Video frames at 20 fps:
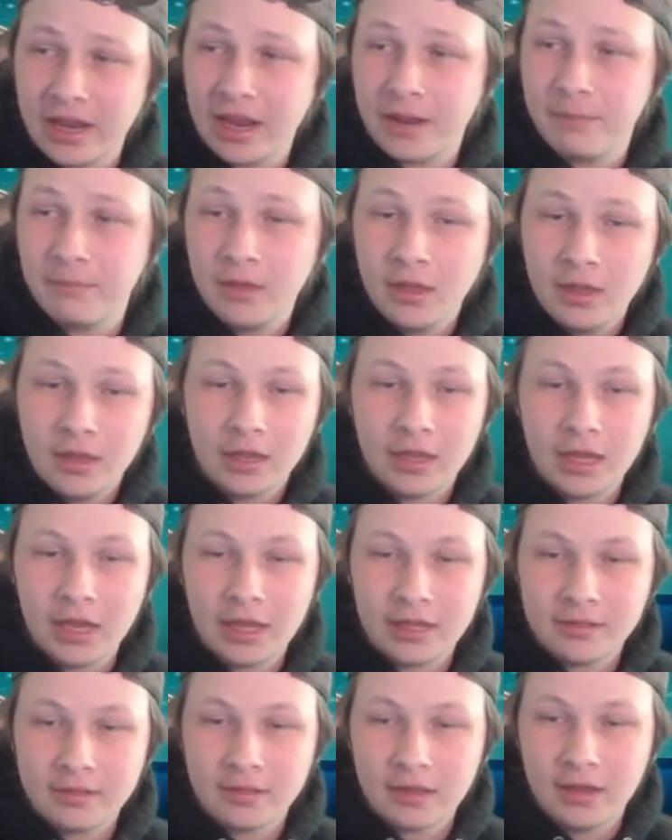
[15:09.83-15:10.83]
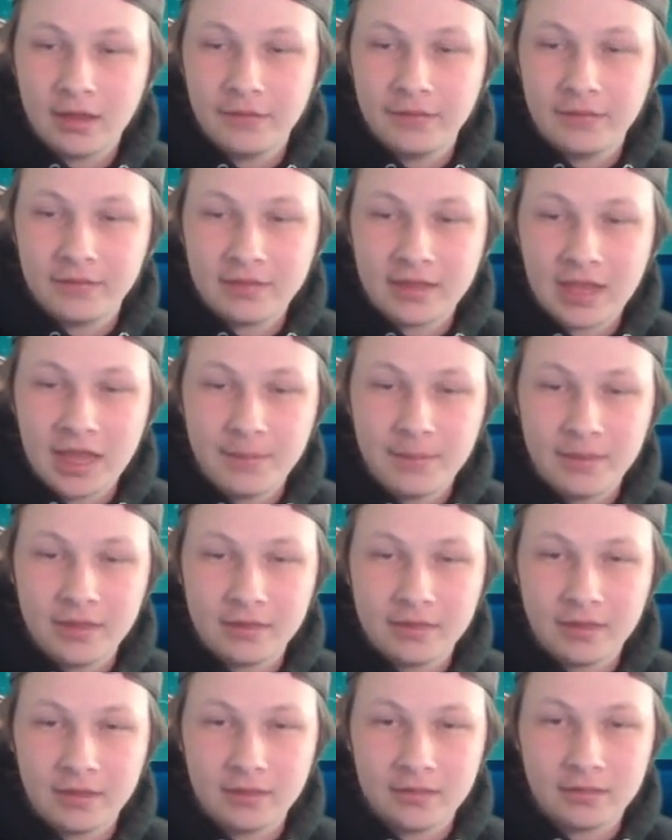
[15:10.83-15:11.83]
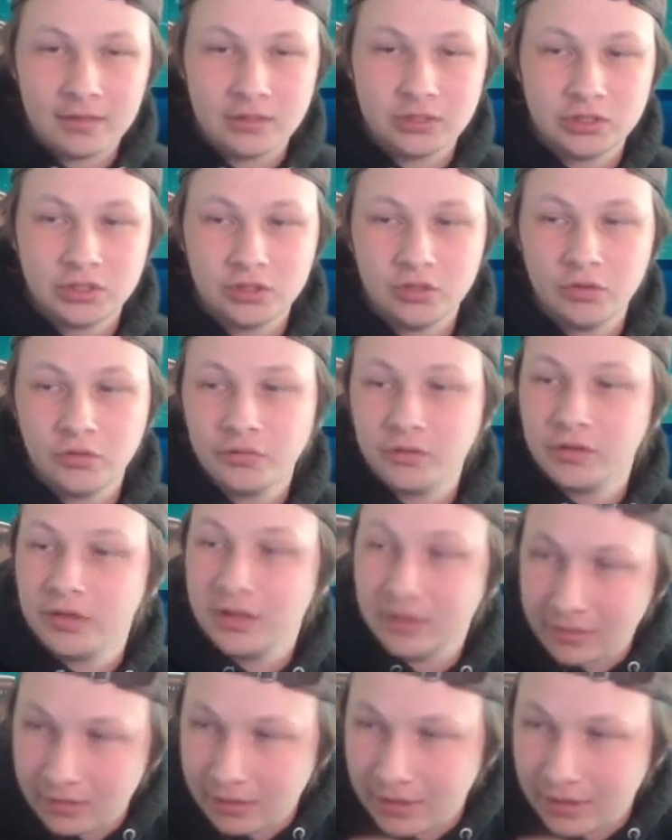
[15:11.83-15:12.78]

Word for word: game guys. Uh, this game is essentially over. It's